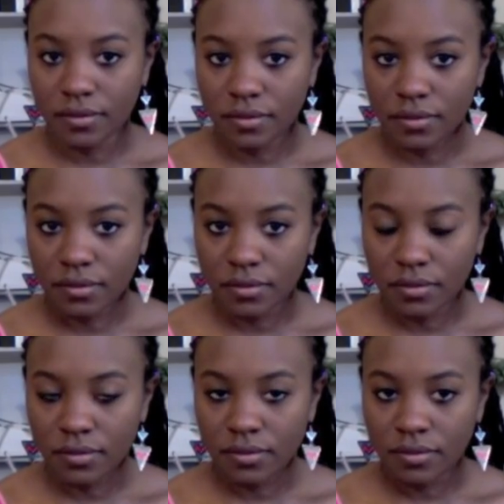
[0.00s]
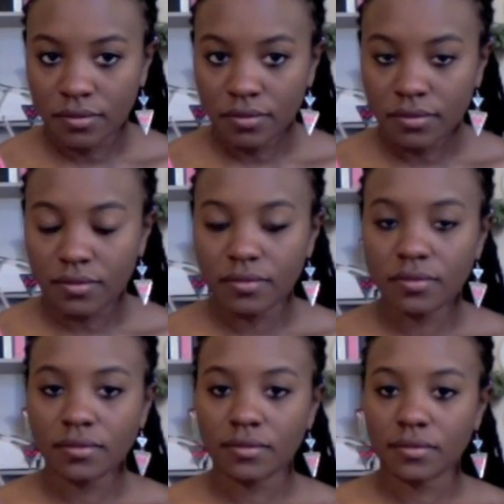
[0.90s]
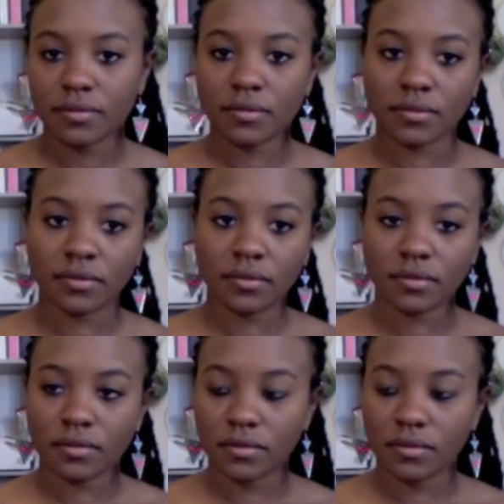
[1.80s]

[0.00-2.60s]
(silent)